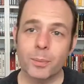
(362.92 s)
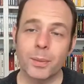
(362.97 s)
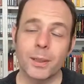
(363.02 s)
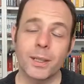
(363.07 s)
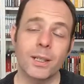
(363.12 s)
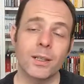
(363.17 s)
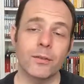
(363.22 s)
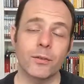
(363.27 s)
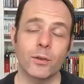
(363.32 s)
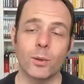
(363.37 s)
up
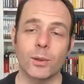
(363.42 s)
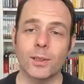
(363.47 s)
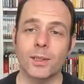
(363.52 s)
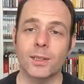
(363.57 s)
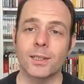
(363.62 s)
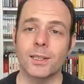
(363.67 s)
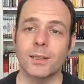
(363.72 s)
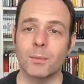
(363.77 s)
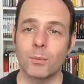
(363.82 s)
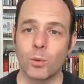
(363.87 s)
here if you want
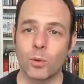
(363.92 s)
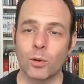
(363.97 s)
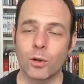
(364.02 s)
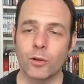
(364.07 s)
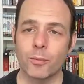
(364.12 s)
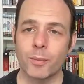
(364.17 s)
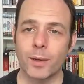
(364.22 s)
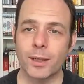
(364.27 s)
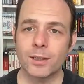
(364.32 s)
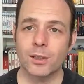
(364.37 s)
to see more
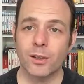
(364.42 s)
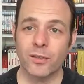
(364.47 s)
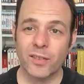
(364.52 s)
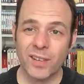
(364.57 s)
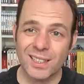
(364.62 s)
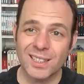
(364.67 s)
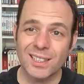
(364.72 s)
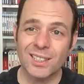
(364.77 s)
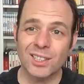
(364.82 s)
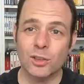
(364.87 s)
of my stuff.
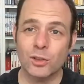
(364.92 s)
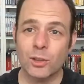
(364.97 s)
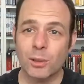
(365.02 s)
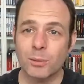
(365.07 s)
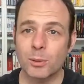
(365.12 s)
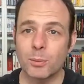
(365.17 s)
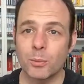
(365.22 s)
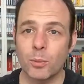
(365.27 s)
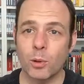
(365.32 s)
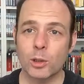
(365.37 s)
In the
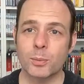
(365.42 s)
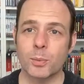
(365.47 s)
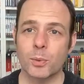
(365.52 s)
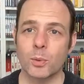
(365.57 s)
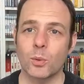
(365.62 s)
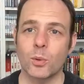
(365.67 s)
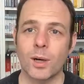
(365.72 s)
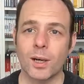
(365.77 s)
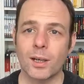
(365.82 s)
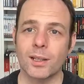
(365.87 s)
description box
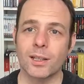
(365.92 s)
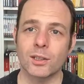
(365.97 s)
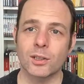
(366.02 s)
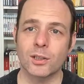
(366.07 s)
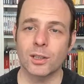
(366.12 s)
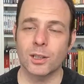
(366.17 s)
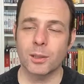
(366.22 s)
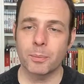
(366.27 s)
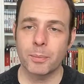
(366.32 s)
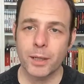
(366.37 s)
below are
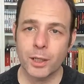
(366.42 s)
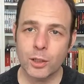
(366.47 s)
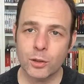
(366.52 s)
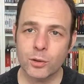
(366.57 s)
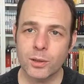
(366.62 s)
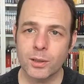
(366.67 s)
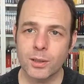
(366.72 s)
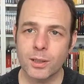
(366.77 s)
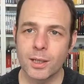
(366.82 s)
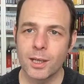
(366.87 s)
links to the
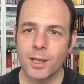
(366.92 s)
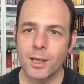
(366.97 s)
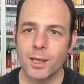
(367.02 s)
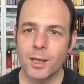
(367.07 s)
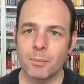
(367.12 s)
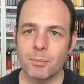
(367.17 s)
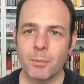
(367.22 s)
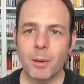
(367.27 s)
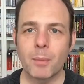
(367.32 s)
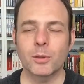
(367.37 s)
Patreon
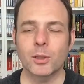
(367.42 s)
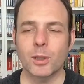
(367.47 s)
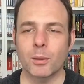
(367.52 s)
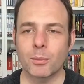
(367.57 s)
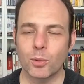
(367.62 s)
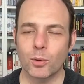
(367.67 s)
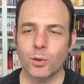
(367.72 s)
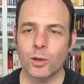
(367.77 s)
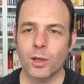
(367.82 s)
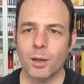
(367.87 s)

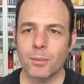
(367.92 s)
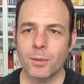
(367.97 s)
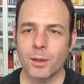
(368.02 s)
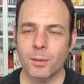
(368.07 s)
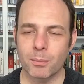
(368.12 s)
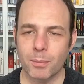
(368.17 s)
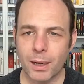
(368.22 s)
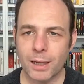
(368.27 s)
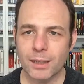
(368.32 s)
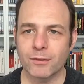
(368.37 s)
membership program
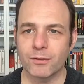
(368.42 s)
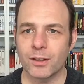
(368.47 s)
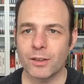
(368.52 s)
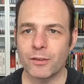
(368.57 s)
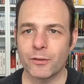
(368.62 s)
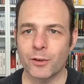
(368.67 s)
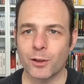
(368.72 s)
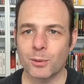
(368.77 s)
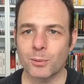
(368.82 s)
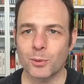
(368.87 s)
and
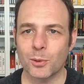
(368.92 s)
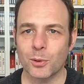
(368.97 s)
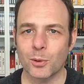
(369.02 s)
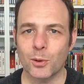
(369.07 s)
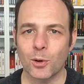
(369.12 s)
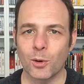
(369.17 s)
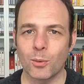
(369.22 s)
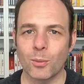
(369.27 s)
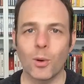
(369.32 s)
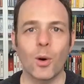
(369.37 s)

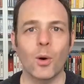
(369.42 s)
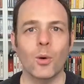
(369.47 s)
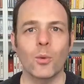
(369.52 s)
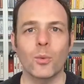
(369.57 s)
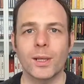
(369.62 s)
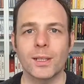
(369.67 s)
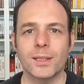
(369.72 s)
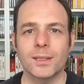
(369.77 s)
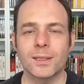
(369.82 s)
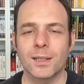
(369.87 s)
manvfilm.com,
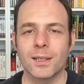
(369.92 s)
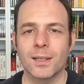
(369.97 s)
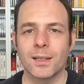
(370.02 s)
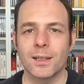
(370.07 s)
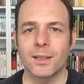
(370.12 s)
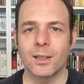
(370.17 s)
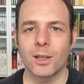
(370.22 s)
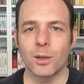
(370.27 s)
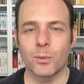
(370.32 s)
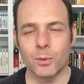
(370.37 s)
always
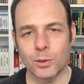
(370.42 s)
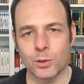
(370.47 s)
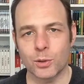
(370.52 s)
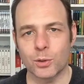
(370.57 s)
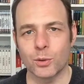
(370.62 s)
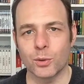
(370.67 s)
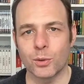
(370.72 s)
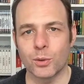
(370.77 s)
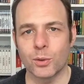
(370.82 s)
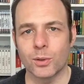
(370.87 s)
in
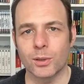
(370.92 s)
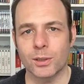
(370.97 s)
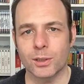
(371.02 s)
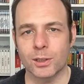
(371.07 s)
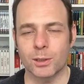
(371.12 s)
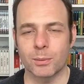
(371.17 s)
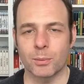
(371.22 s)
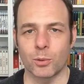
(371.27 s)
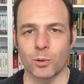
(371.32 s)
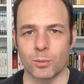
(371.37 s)
which you
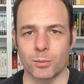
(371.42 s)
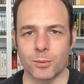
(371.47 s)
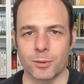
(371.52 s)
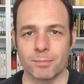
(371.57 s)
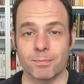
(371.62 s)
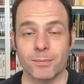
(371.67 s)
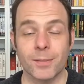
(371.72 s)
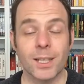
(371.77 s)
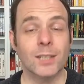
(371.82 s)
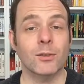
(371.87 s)
can support me.
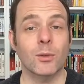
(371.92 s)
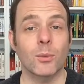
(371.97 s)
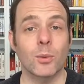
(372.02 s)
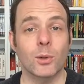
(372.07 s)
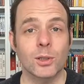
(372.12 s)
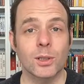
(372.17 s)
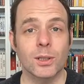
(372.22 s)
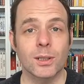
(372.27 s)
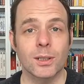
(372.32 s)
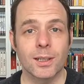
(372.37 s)
Thanks for
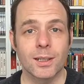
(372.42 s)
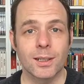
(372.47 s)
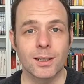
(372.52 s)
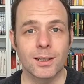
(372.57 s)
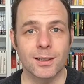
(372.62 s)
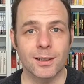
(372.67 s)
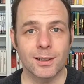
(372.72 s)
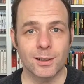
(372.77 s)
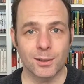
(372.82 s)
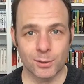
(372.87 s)
watching.
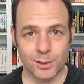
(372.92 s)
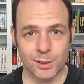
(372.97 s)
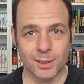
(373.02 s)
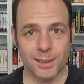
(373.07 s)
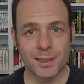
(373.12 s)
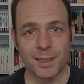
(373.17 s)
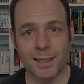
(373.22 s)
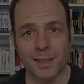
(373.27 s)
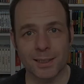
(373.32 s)
I'll see you